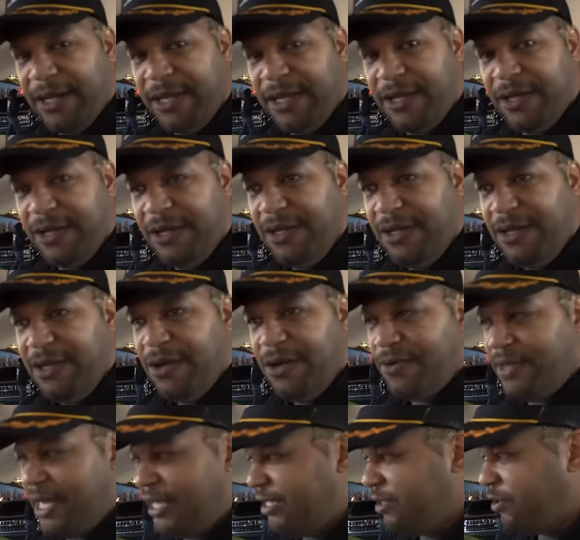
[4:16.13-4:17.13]
here, when
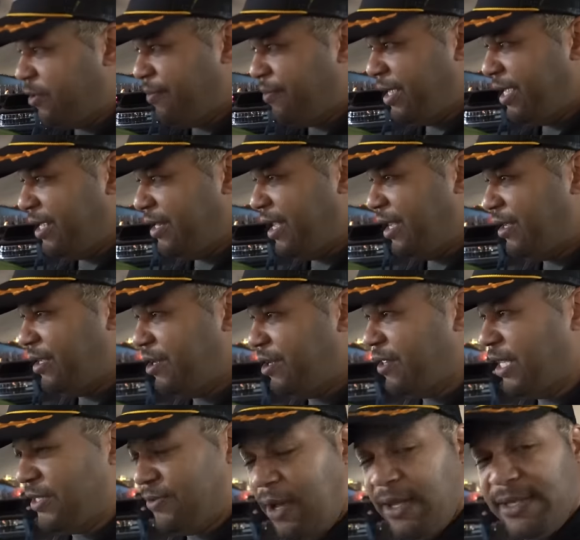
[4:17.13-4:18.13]
they did their meet down here,
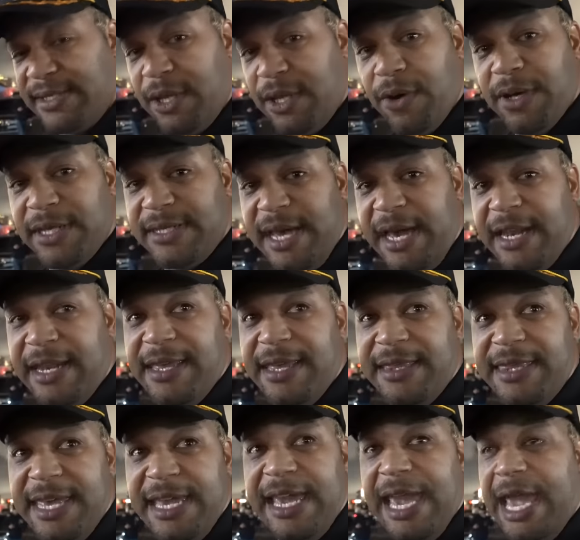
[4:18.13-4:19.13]
that's why I was so excited that
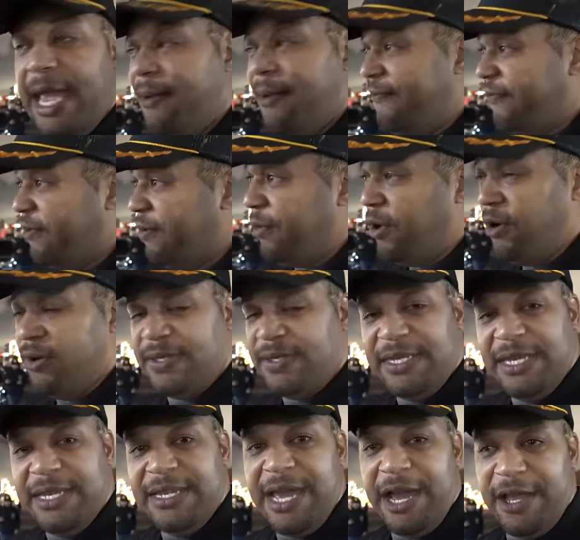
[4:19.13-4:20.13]
they came from
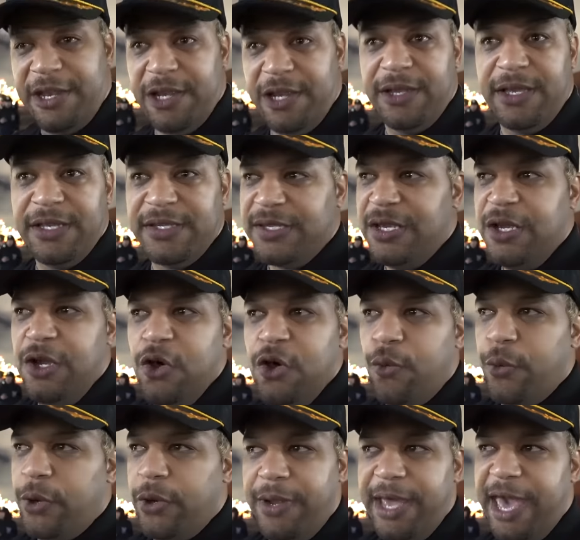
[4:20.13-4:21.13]
OC down here, because
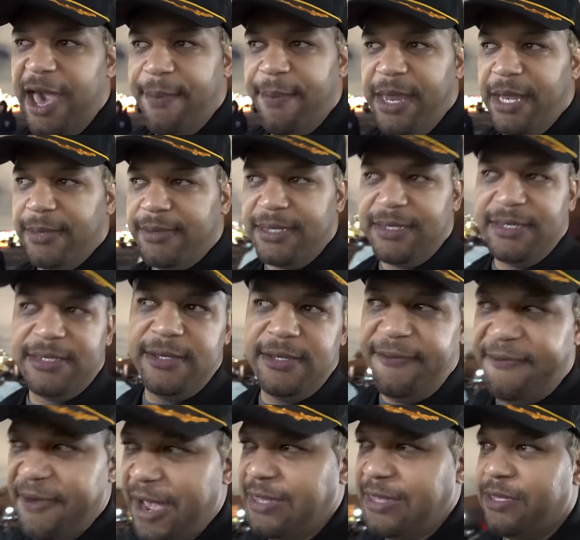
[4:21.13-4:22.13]
we don't have meetings like this. So the
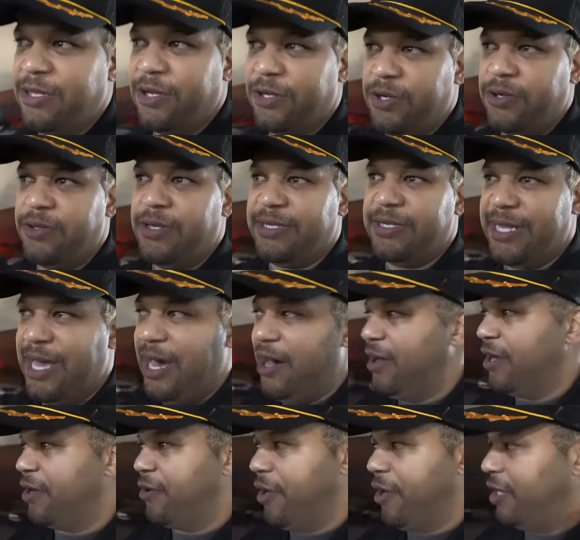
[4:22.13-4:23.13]
fact that they're doing this now
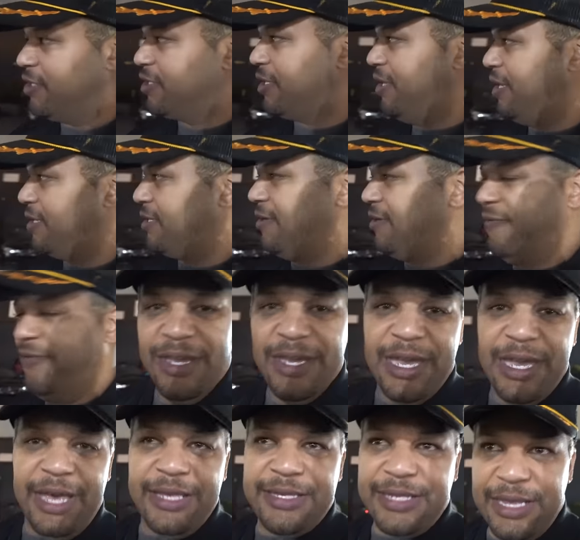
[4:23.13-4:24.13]
at Garage Collective, it's